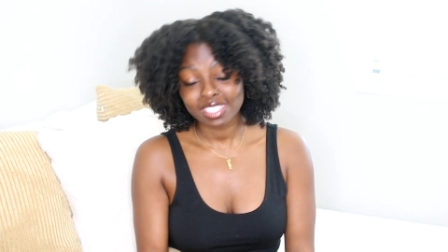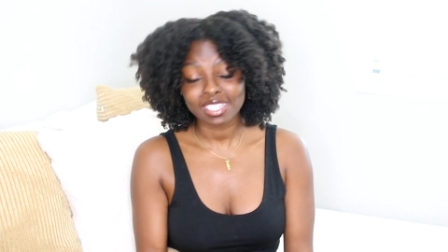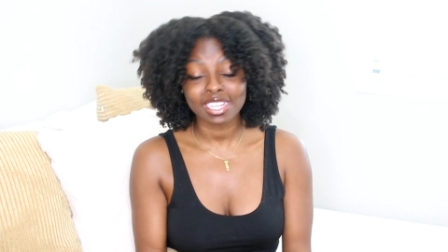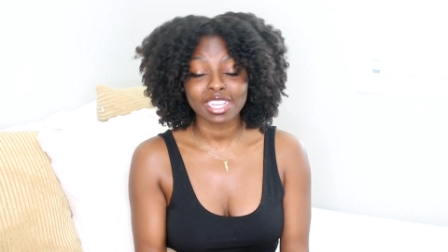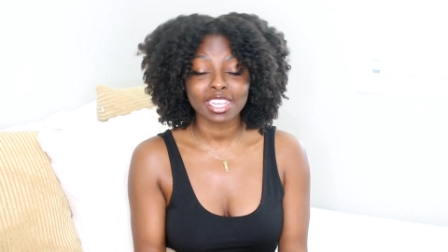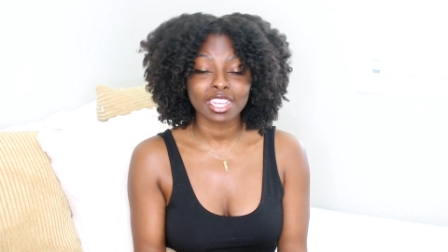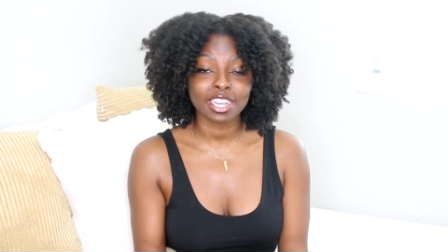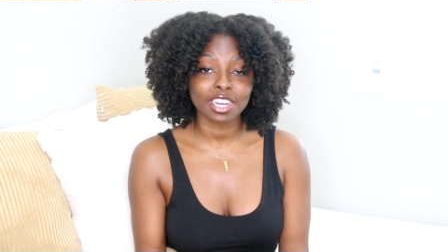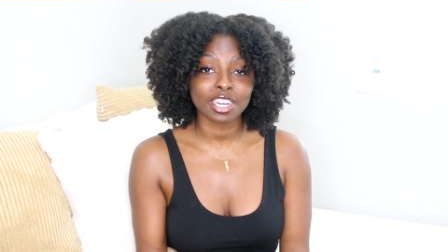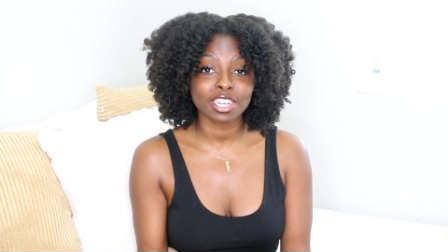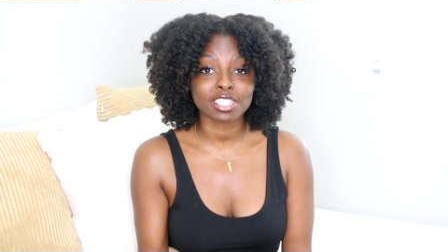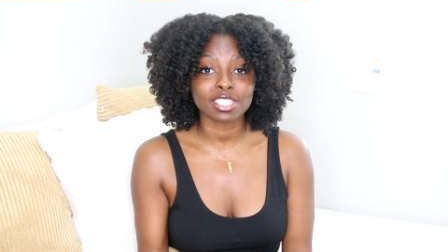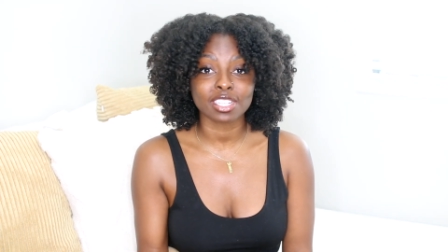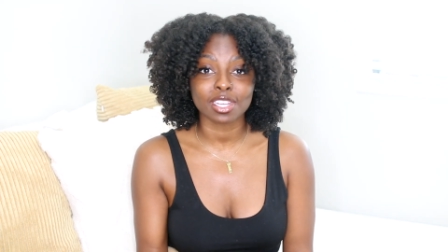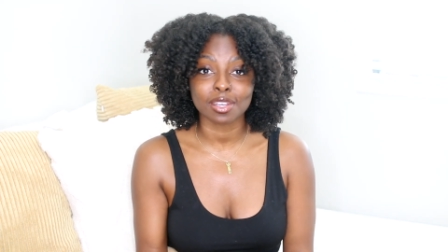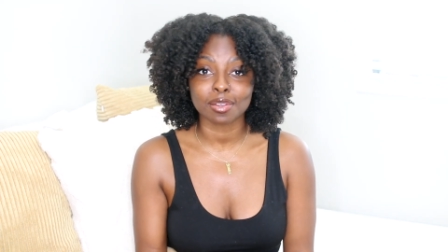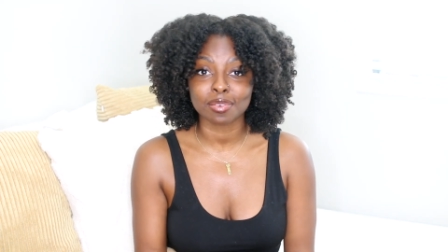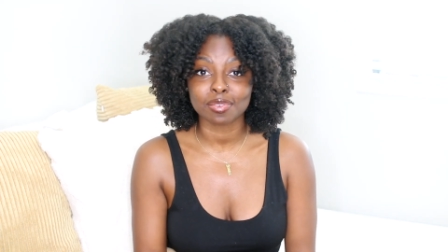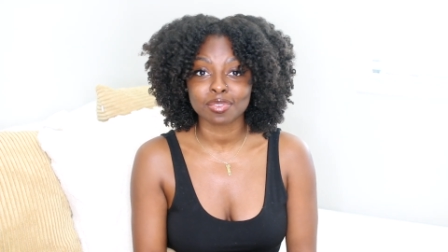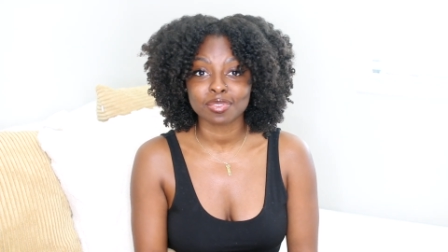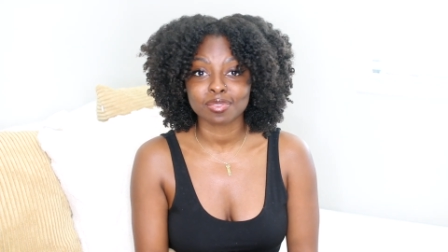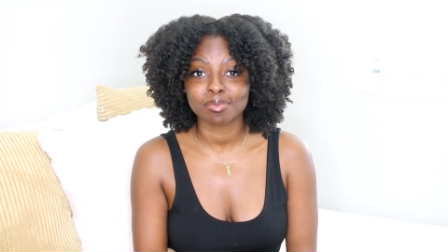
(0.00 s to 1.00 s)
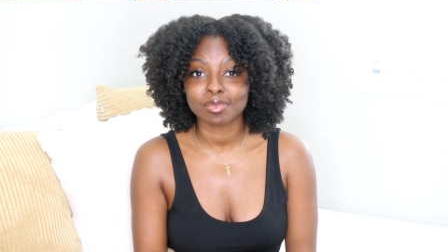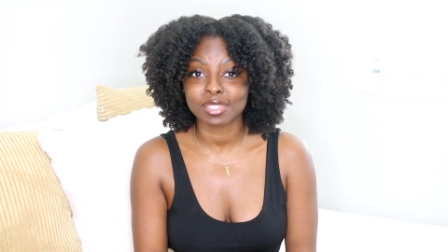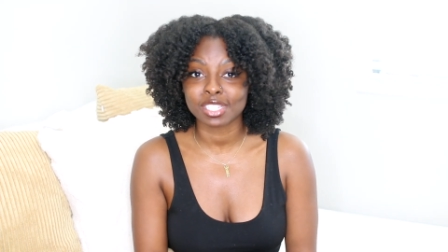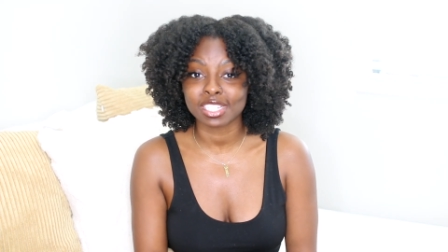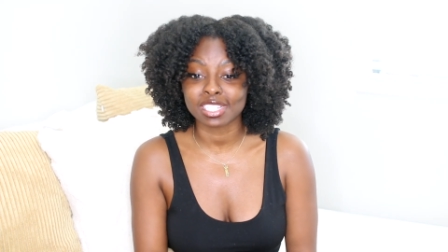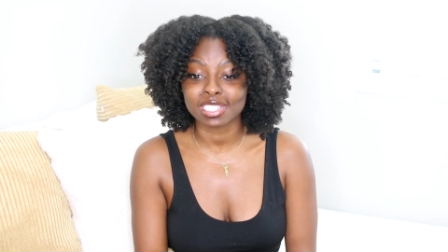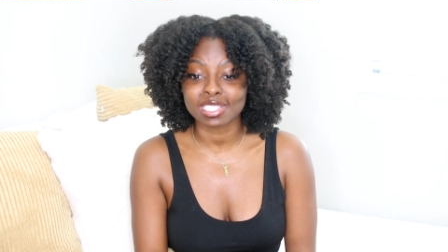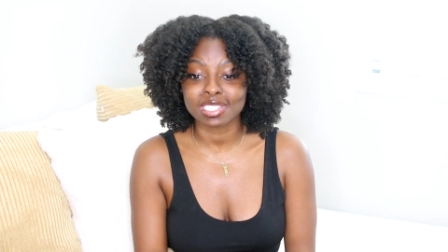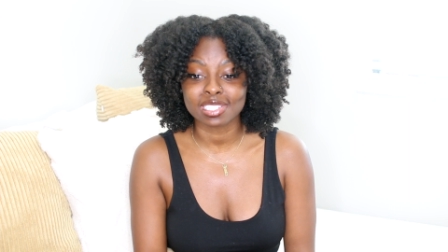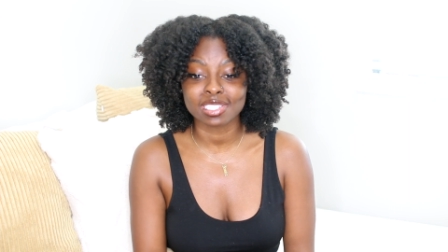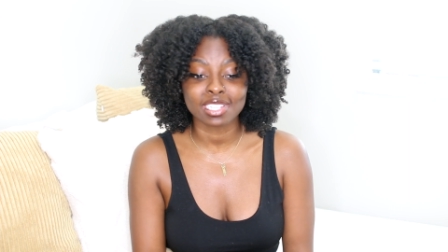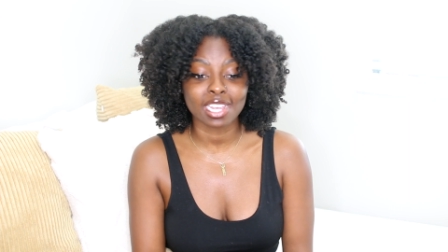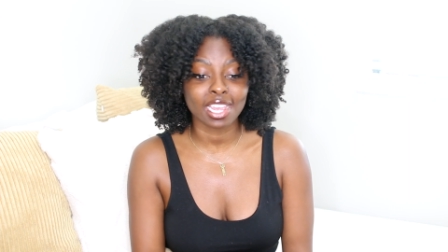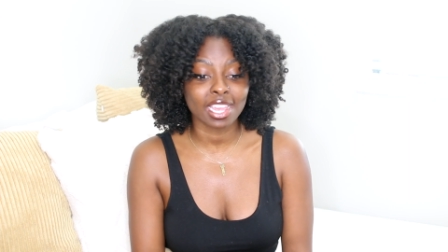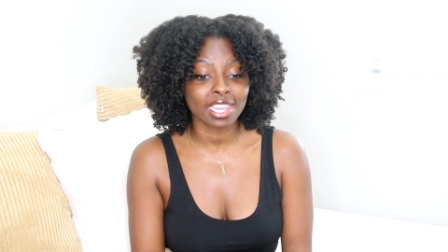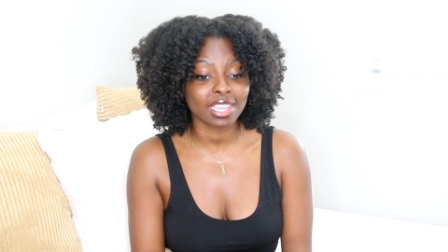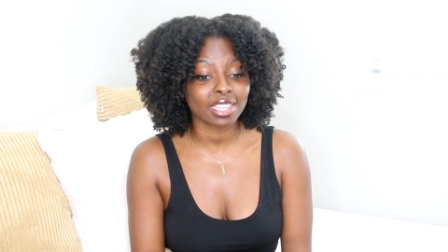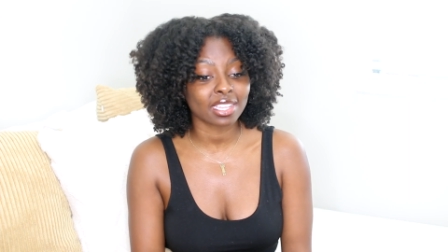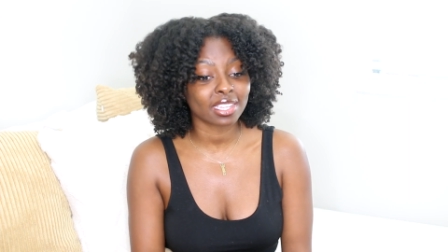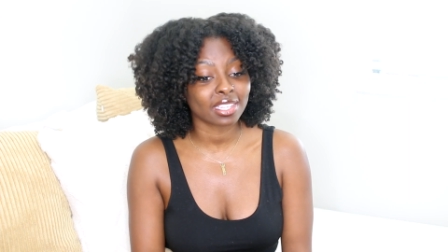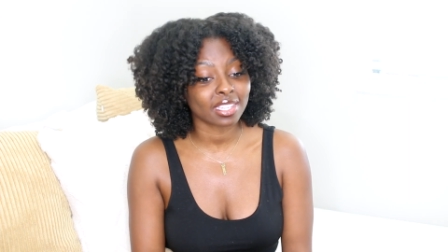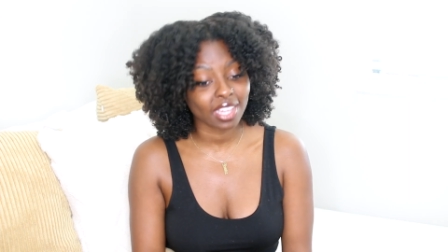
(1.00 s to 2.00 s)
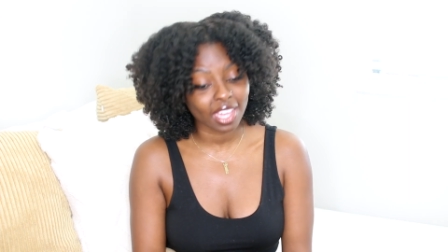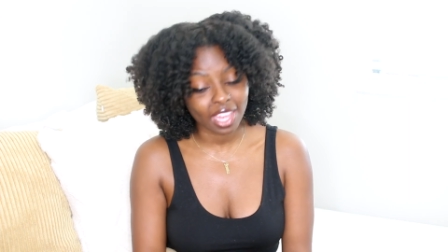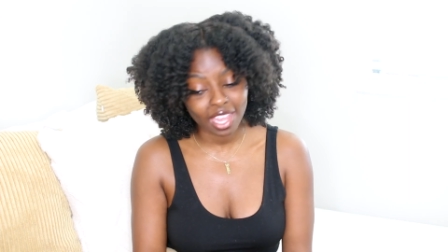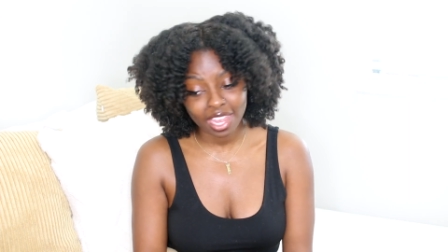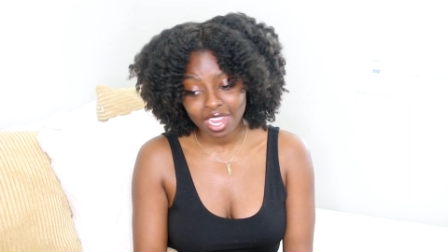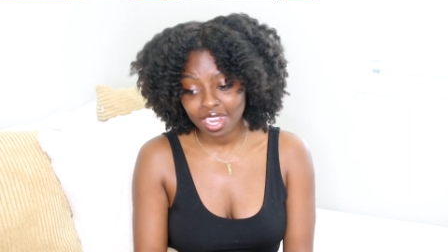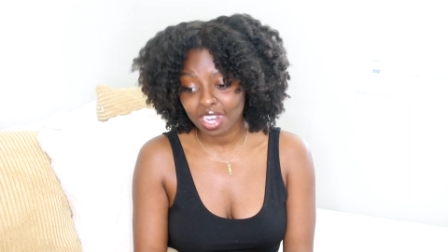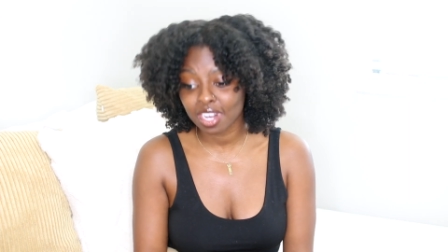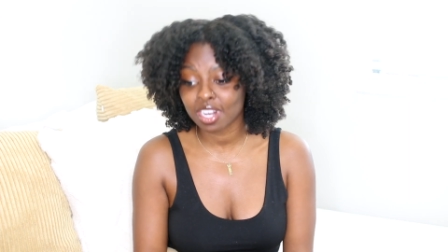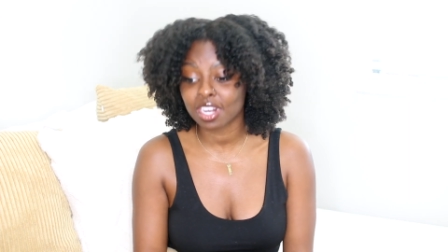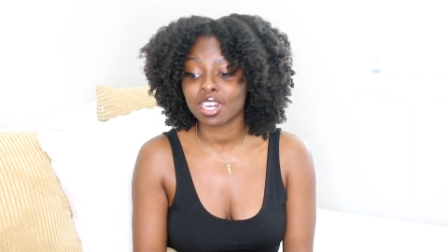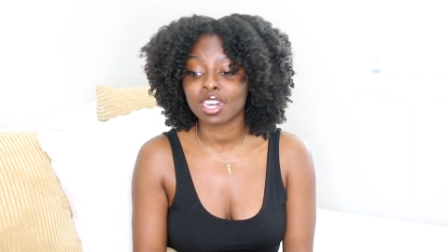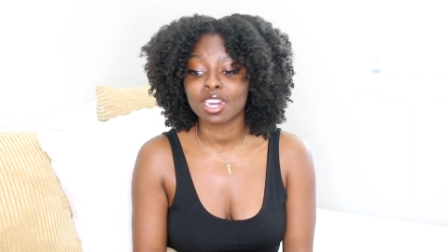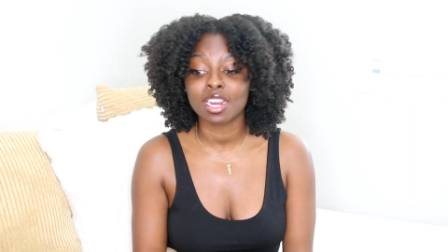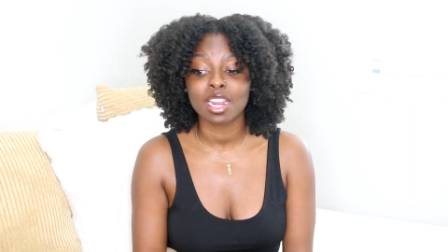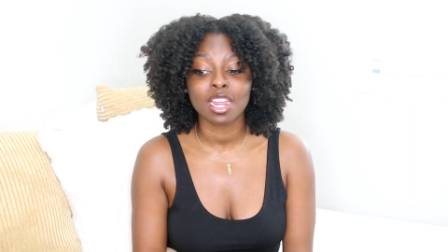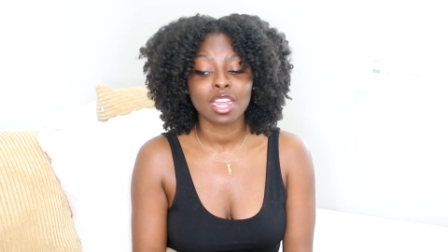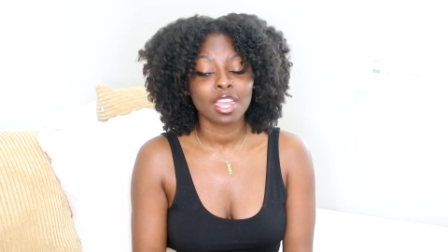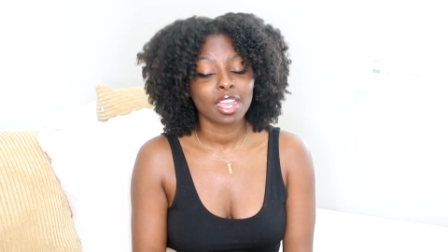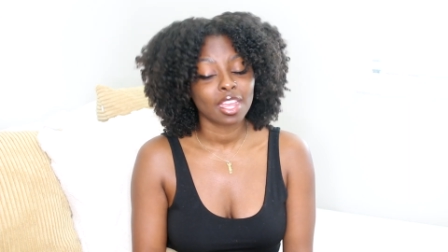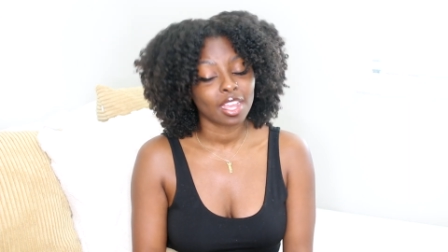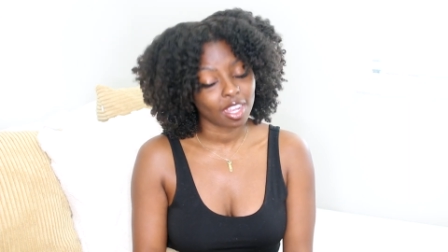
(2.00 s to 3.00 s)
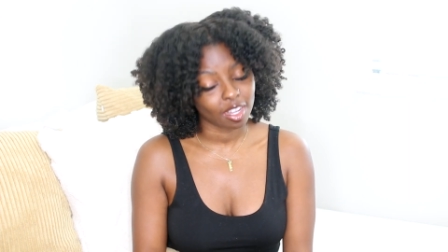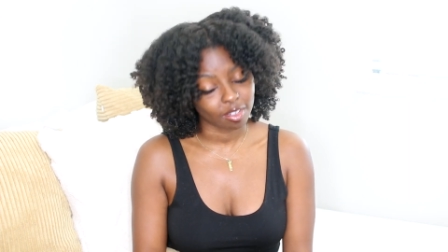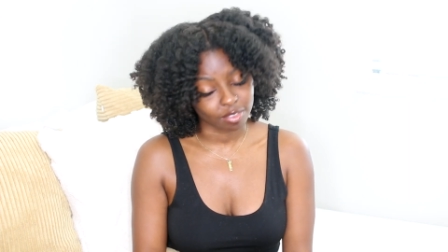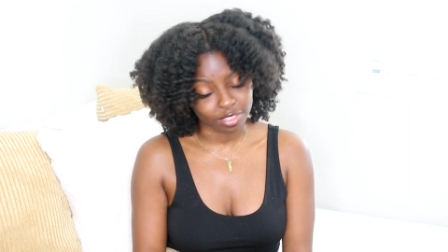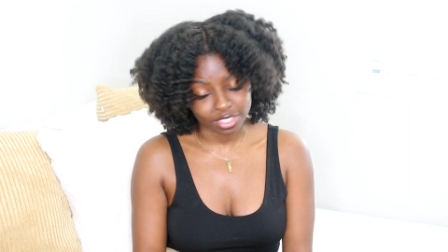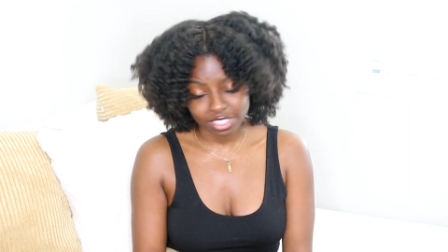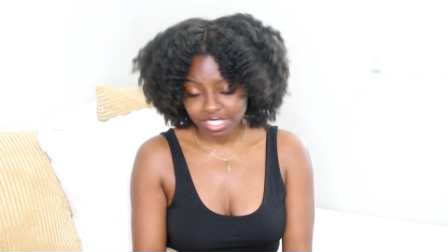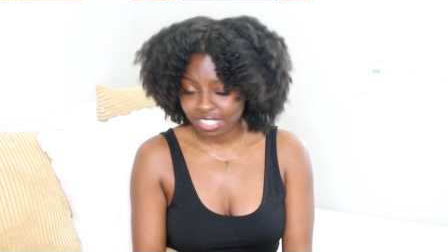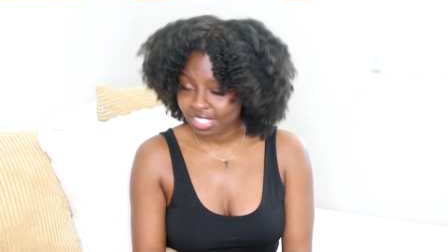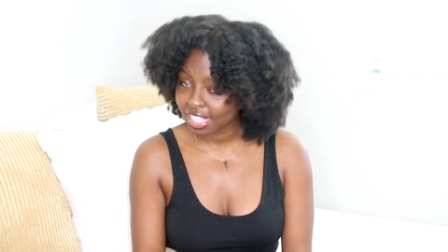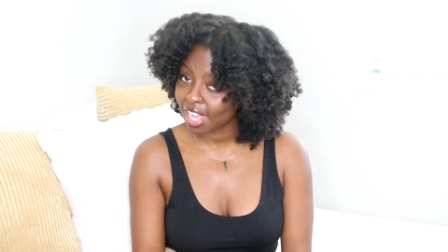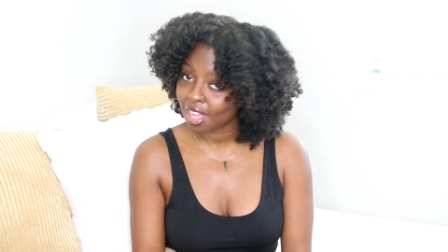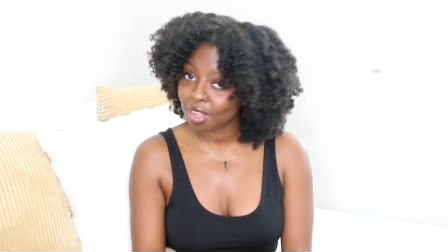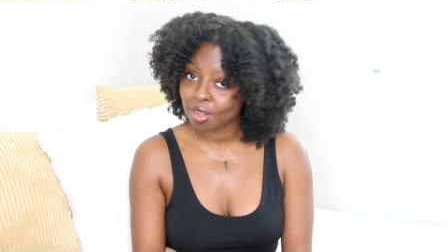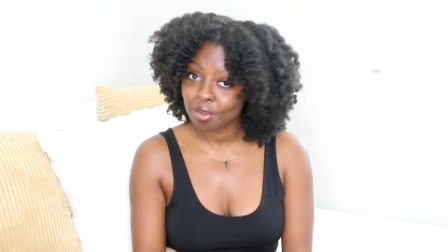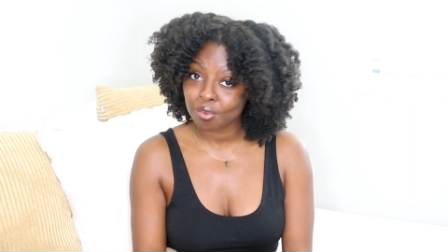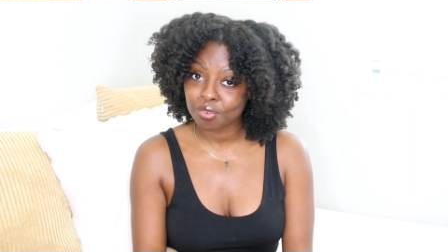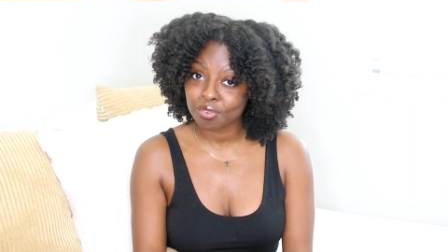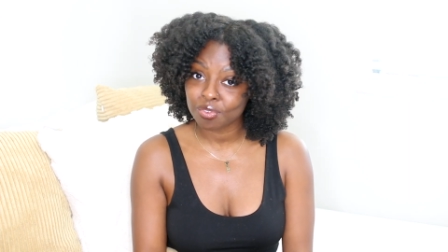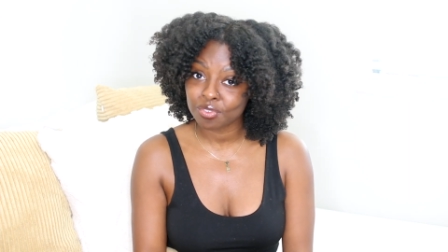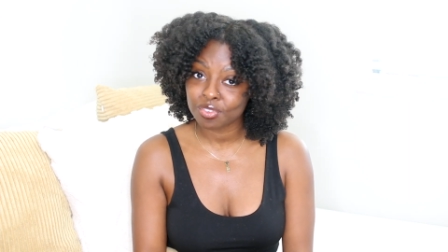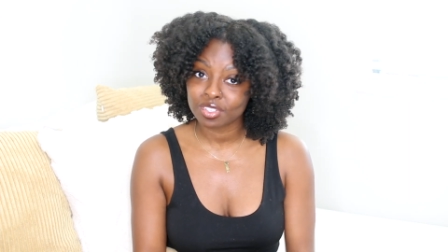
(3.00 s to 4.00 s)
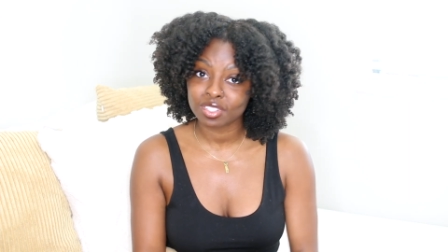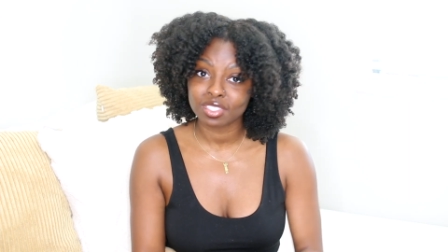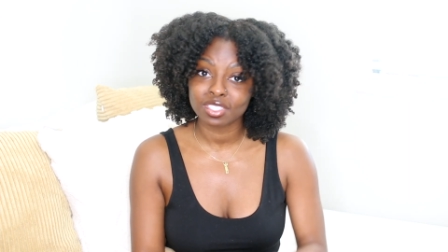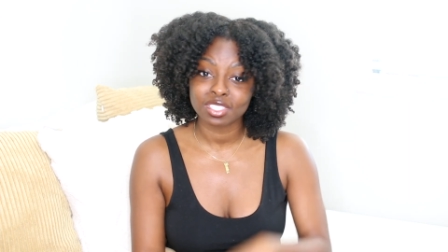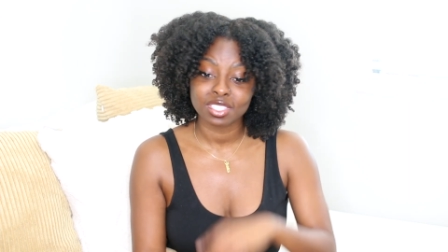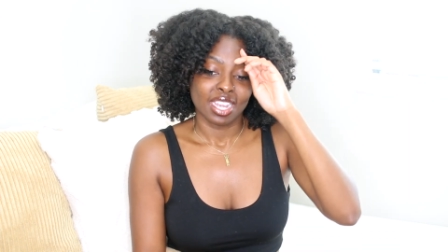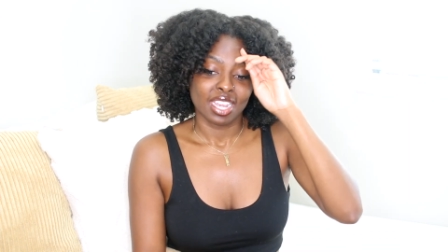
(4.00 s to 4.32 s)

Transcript: take care of yourself, sis. Take care of yourself